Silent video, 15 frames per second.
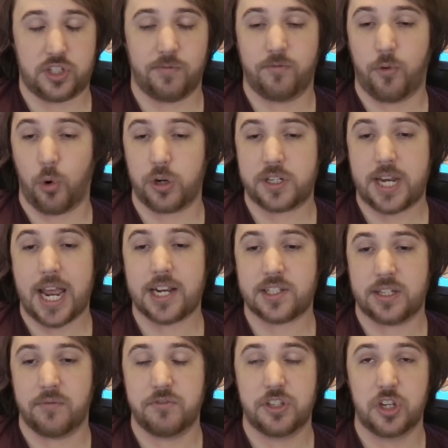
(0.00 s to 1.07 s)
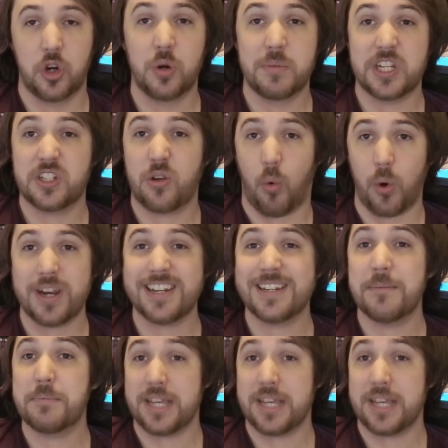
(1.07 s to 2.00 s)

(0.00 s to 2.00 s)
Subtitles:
vortex of doom is going to